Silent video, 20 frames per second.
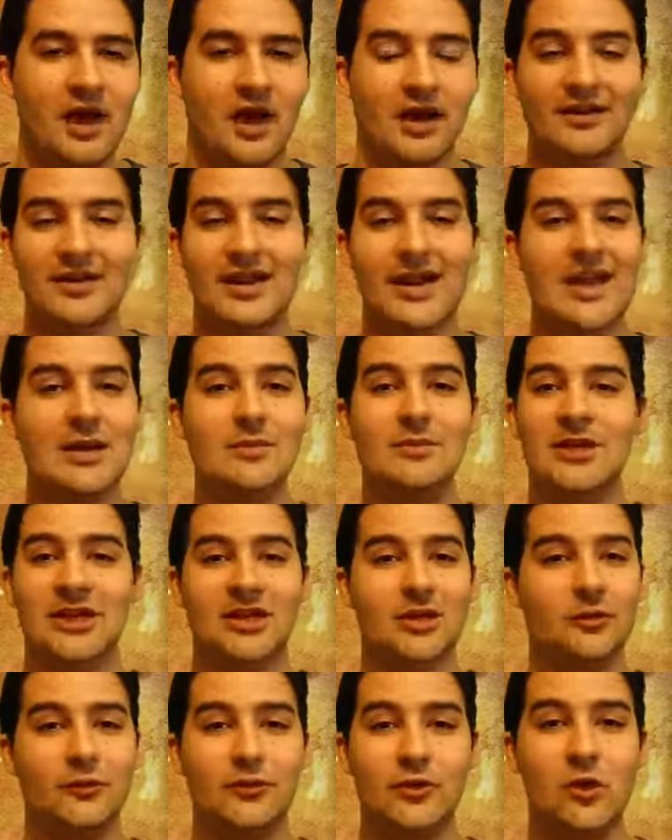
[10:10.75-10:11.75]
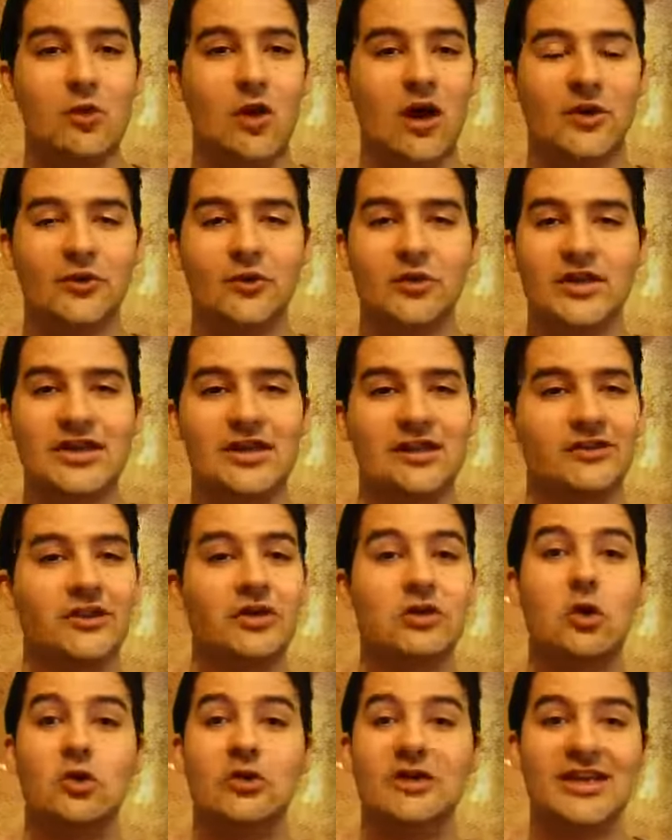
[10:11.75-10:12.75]
A name that a few hundred years
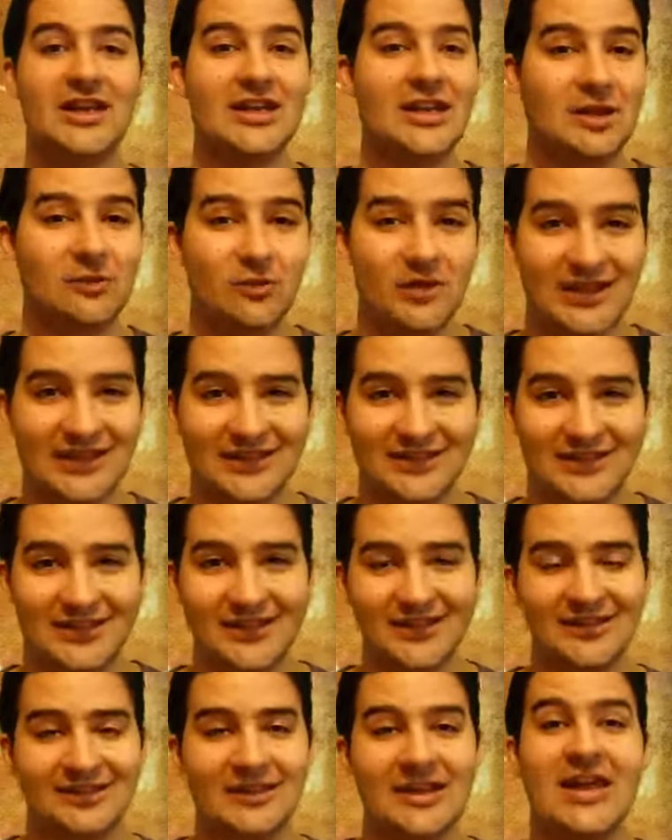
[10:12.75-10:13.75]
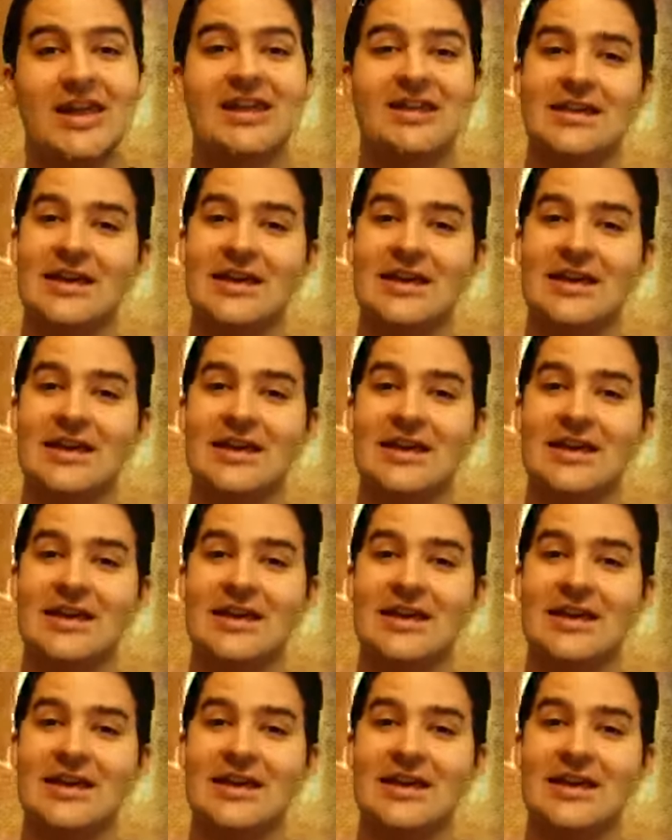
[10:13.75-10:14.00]
ago didn't even exist